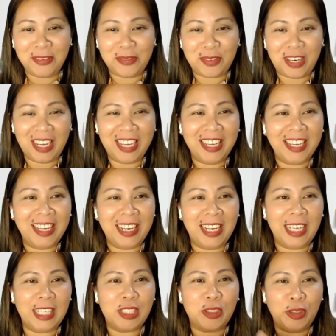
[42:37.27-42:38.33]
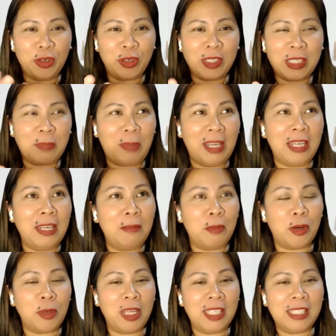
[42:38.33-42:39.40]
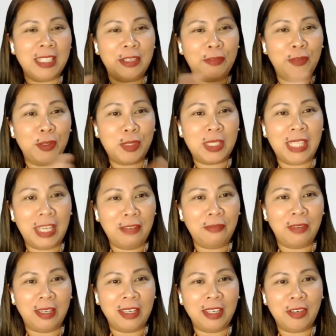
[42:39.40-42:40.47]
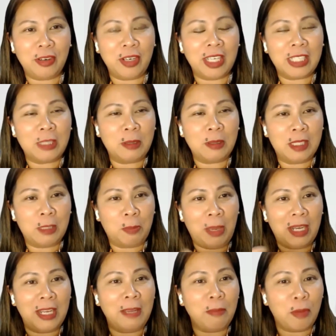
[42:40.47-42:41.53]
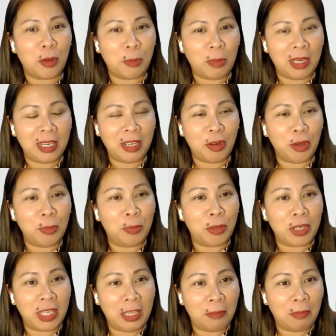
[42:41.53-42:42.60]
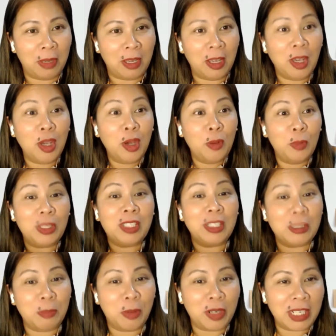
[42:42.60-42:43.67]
right? Like, so you're spending more instead of you saving, you're spending more money on bookkeeping, which is more